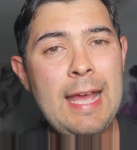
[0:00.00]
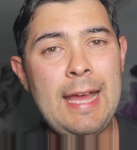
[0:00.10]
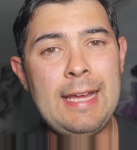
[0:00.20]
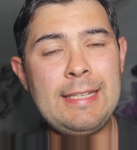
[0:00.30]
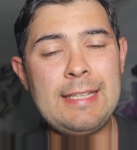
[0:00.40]

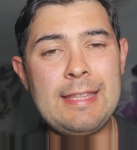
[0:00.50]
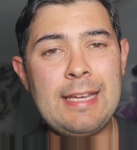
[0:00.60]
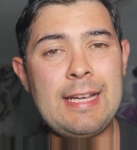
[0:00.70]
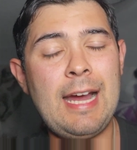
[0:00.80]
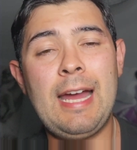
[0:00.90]
And
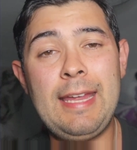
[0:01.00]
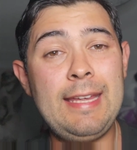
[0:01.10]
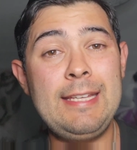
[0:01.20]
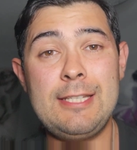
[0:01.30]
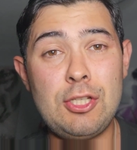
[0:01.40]
the guy
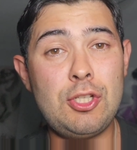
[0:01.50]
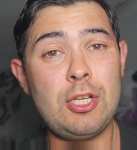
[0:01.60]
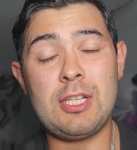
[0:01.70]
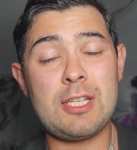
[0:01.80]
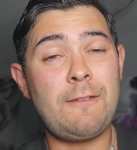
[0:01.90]
is
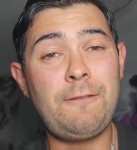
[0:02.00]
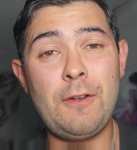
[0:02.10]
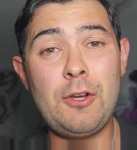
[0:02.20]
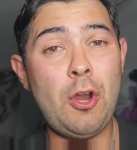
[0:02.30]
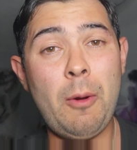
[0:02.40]
just
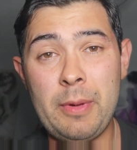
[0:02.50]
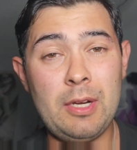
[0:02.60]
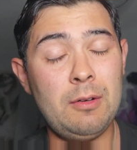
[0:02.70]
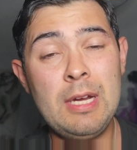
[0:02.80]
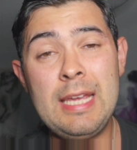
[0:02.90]

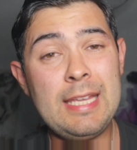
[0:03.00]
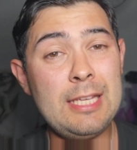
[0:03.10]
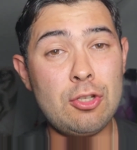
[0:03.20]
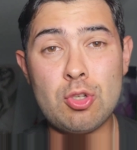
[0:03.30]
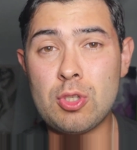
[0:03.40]
phenomenal.
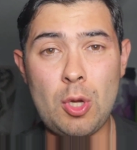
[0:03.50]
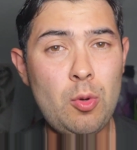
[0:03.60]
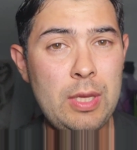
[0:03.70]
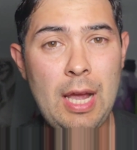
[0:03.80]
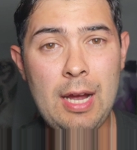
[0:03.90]
He is so
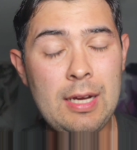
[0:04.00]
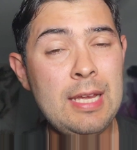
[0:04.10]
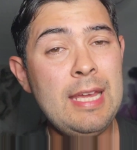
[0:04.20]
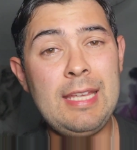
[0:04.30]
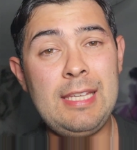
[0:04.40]
young.
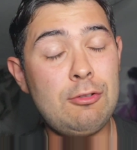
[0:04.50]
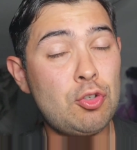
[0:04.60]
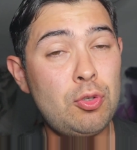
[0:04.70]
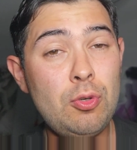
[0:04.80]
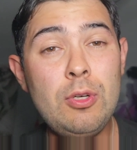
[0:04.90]
He
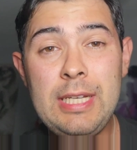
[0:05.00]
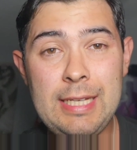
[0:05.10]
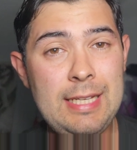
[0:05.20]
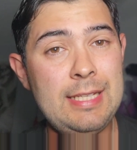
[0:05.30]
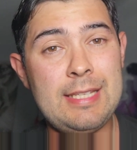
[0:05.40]
truly
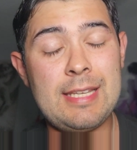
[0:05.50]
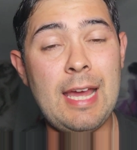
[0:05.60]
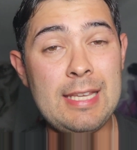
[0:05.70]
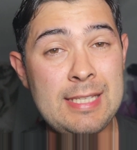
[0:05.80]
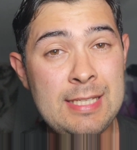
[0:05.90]
is
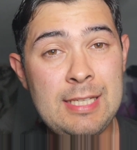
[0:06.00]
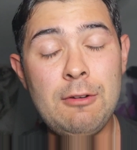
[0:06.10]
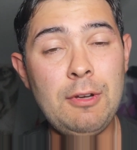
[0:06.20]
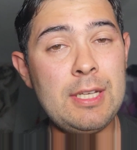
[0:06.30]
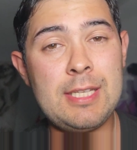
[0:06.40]
a
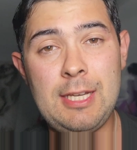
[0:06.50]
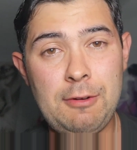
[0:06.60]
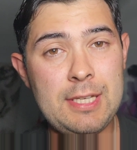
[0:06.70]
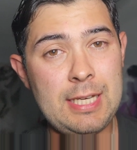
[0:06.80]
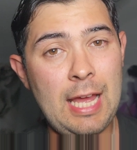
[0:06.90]

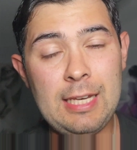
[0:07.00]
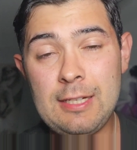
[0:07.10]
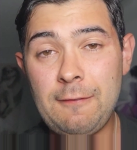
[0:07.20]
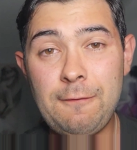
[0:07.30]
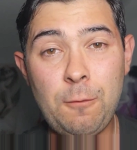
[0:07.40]
serious
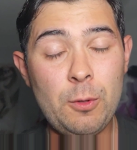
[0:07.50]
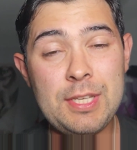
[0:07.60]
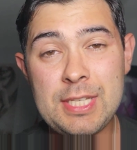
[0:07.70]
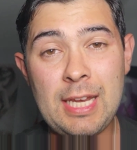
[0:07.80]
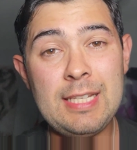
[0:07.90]
talent for the
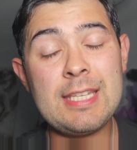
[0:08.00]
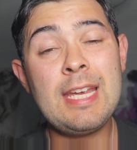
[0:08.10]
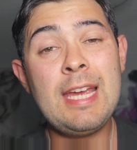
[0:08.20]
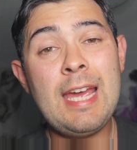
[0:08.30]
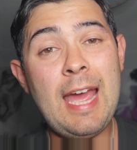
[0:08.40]
Saints
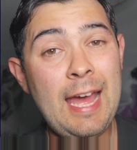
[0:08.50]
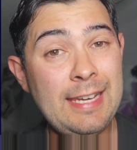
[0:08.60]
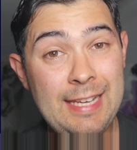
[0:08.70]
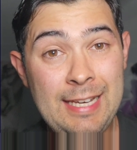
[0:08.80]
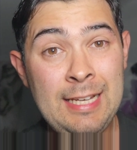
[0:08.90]

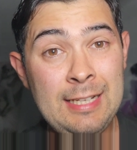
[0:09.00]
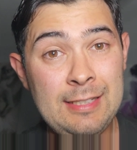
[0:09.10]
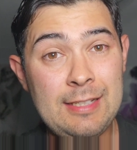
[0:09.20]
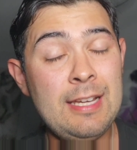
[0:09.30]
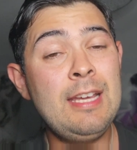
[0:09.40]
and England.